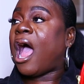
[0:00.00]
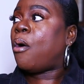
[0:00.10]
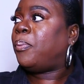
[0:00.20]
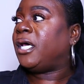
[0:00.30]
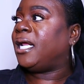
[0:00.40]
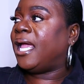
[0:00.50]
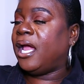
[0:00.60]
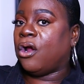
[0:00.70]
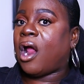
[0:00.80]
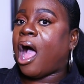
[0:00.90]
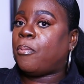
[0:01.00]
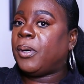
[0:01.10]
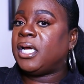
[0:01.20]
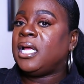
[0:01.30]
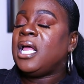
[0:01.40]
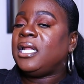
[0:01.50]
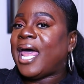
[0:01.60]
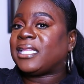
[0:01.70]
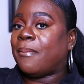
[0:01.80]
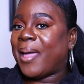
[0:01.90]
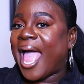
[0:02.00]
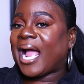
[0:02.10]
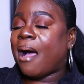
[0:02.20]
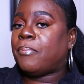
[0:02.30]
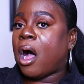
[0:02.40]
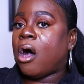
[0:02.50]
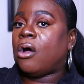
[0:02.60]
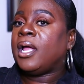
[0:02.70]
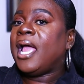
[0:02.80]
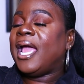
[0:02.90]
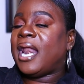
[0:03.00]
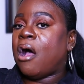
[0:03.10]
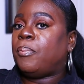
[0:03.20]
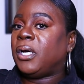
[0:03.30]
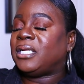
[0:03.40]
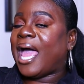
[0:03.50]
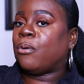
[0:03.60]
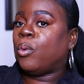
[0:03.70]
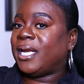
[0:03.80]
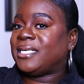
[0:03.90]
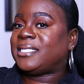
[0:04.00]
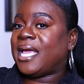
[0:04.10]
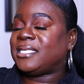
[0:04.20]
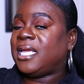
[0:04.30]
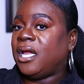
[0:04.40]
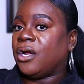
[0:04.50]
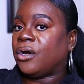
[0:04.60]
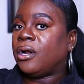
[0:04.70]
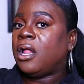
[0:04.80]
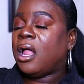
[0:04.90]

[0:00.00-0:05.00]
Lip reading: I'll put it here. I'll put like the bag I bought, and I'll put like what it says here,